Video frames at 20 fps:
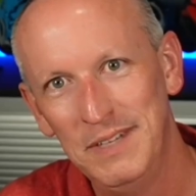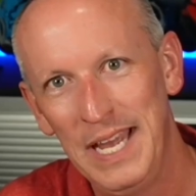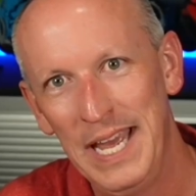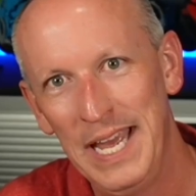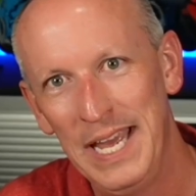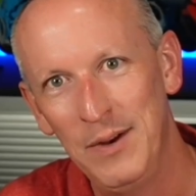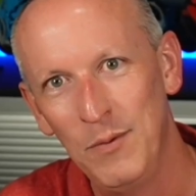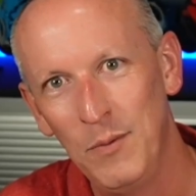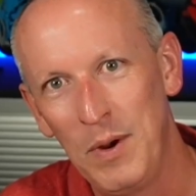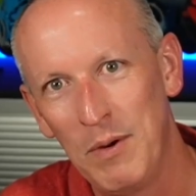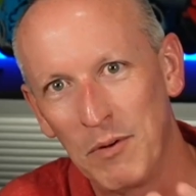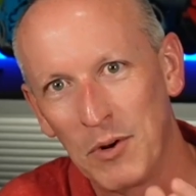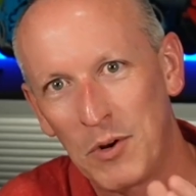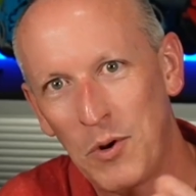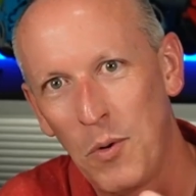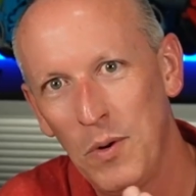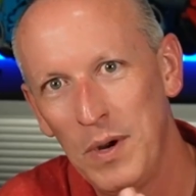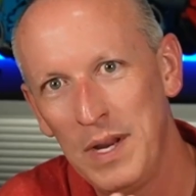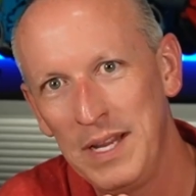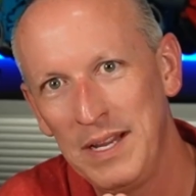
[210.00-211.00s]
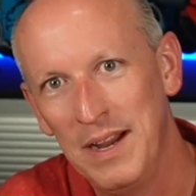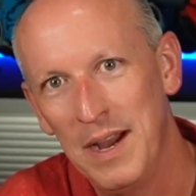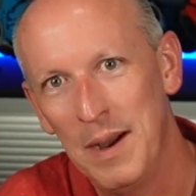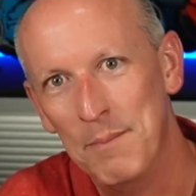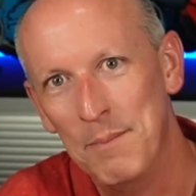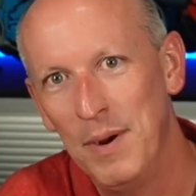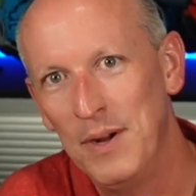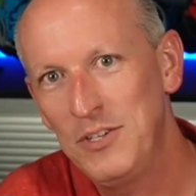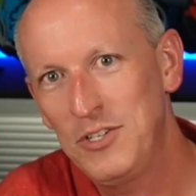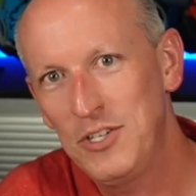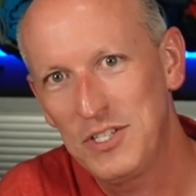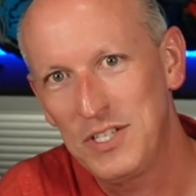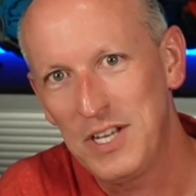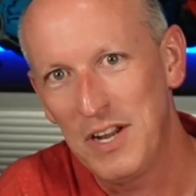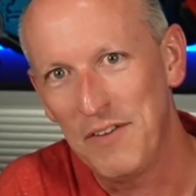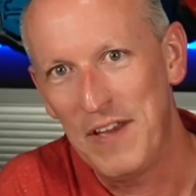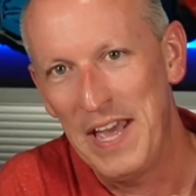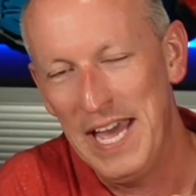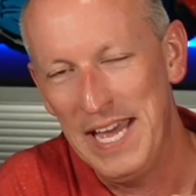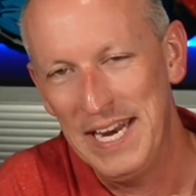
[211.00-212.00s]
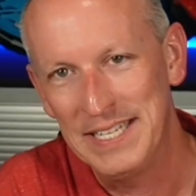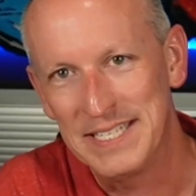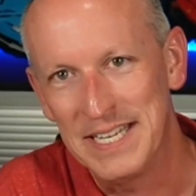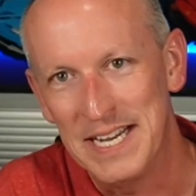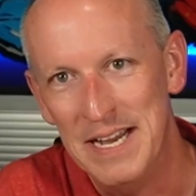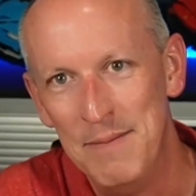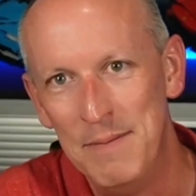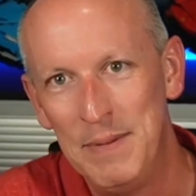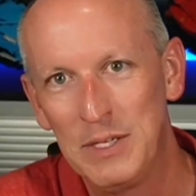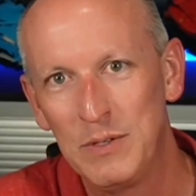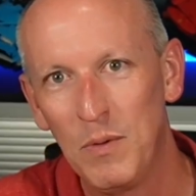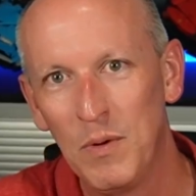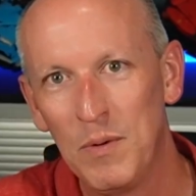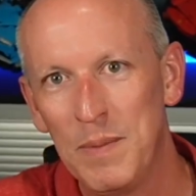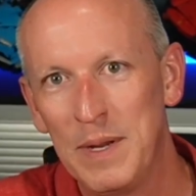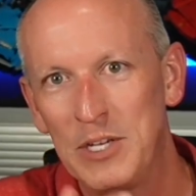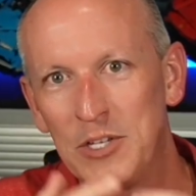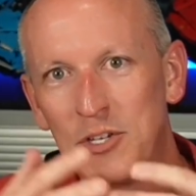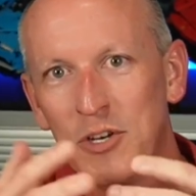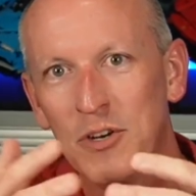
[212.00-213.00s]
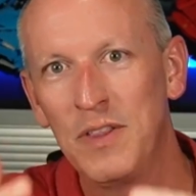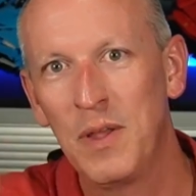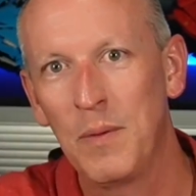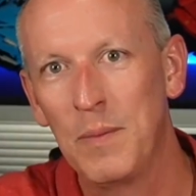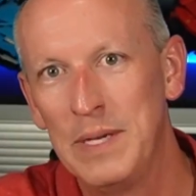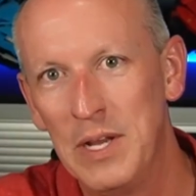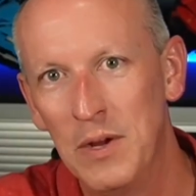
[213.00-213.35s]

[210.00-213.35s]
and we're recording a bunch of stuff ahead of time because we want to make sure that